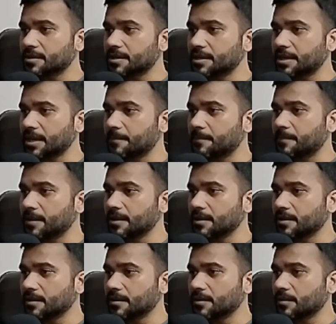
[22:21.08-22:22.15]
table
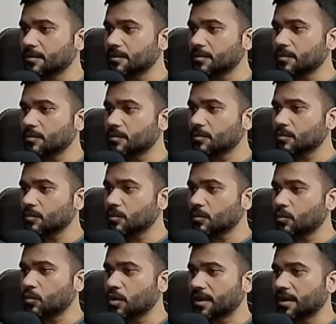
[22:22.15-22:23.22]

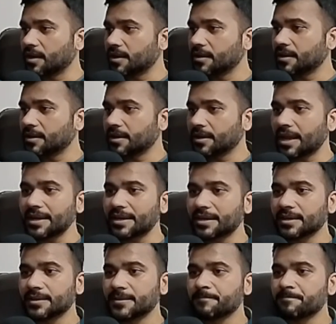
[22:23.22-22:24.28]
1, right?
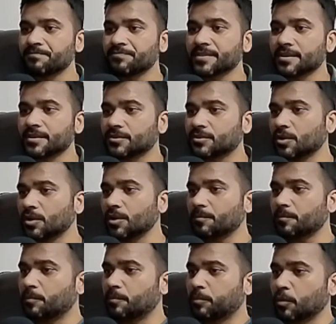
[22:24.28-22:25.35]
So
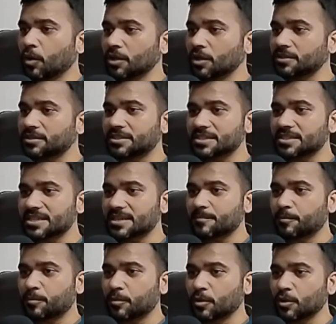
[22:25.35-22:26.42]
both
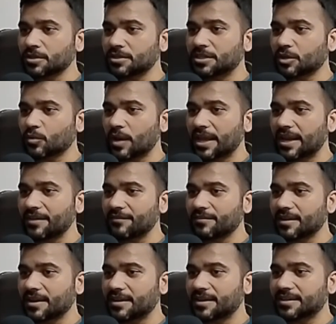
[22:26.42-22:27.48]
the query
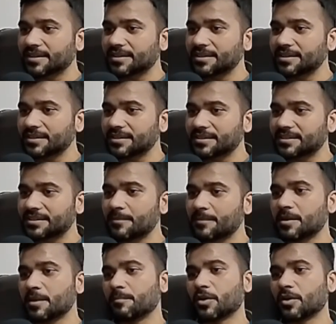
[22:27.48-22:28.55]
will return same
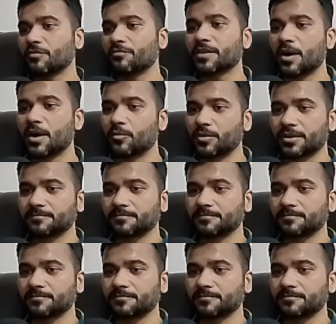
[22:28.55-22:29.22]
number of count.